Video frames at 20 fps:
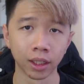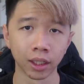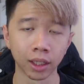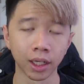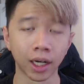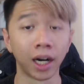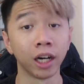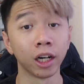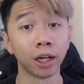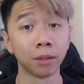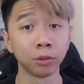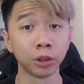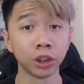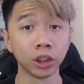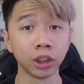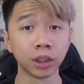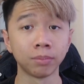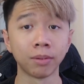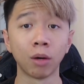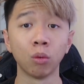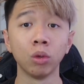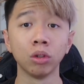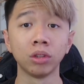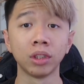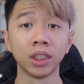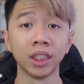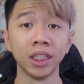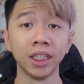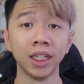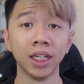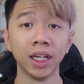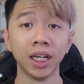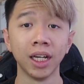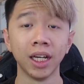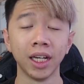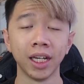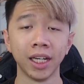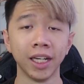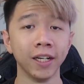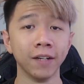card options, but we'll see
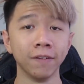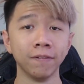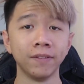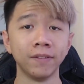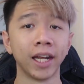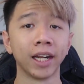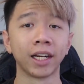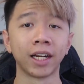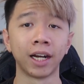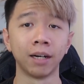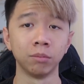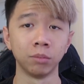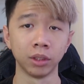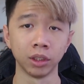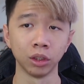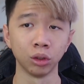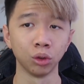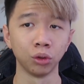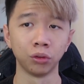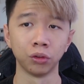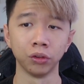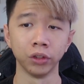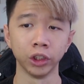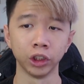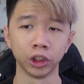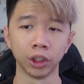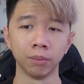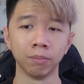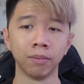if that comes into fruition.